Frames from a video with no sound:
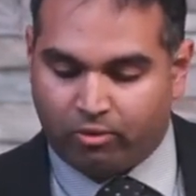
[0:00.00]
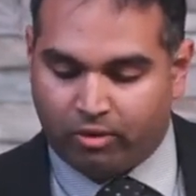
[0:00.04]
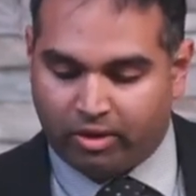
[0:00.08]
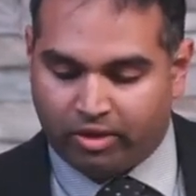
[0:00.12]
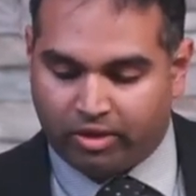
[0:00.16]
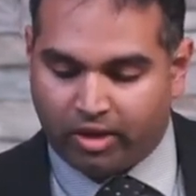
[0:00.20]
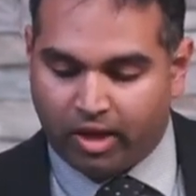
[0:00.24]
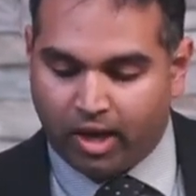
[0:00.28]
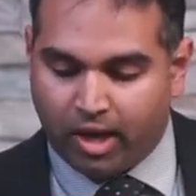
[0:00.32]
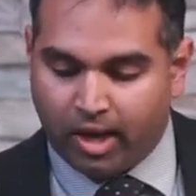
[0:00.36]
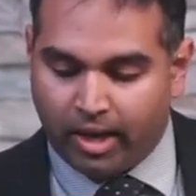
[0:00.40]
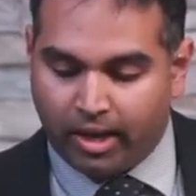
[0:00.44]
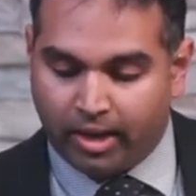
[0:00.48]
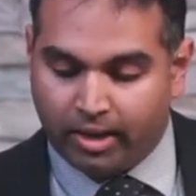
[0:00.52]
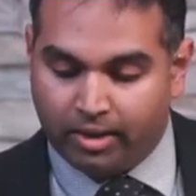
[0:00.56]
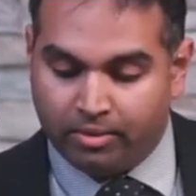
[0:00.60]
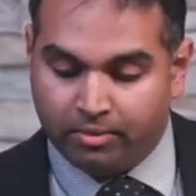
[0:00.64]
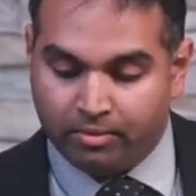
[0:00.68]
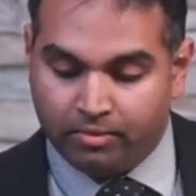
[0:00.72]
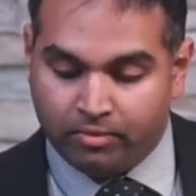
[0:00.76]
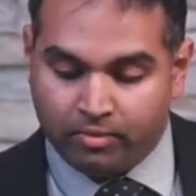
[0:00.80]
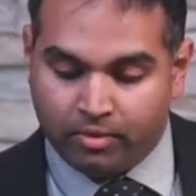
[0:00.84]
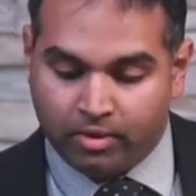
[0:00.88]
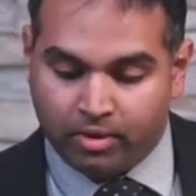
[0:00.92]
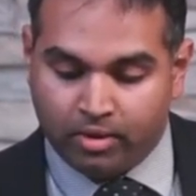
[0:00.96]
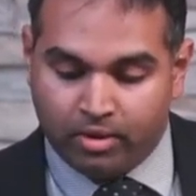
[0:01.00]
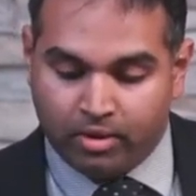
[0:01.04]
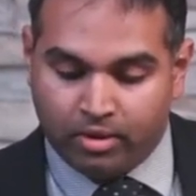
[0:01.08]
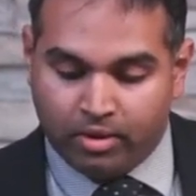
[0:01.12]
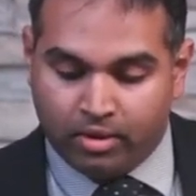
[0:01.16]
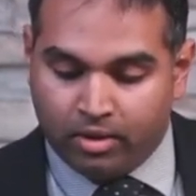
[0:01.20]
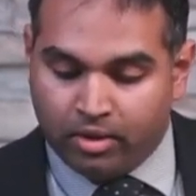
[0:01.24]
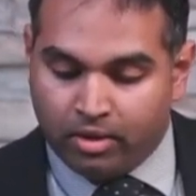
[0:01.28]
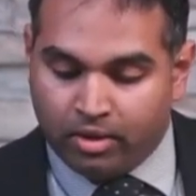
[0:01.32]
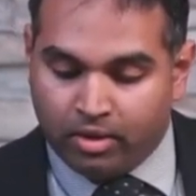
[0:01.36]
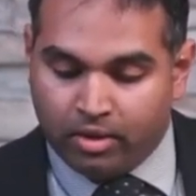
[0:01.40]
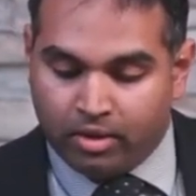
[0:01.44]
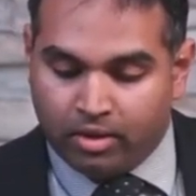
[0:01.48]
with God.
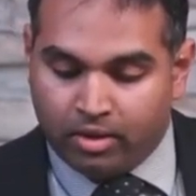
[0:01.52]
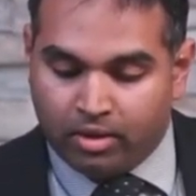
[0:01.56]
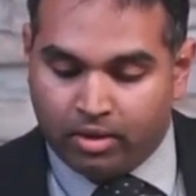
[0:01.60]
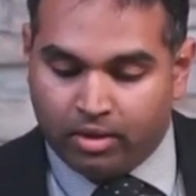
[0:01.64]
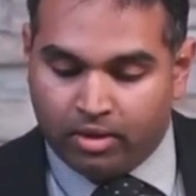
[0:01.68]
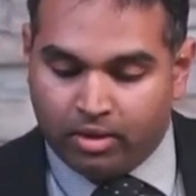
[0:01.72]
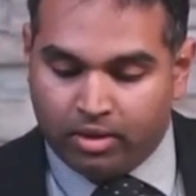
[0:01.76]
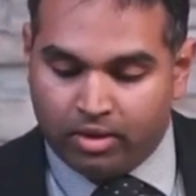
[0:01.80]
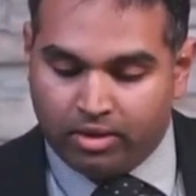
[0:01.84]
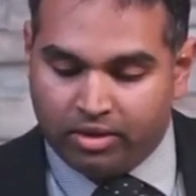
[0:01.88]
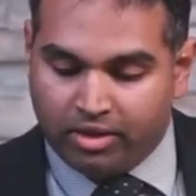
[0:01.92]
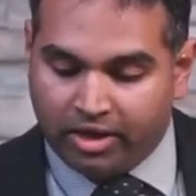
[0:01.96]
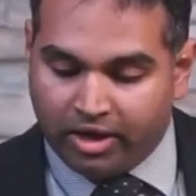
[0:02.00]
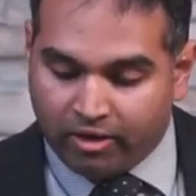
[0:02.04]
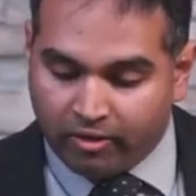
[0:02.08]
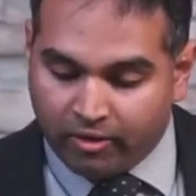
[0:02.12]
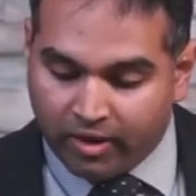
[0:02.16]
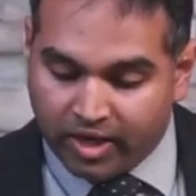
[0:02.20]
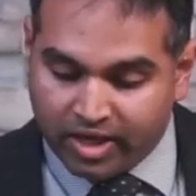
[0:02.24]
There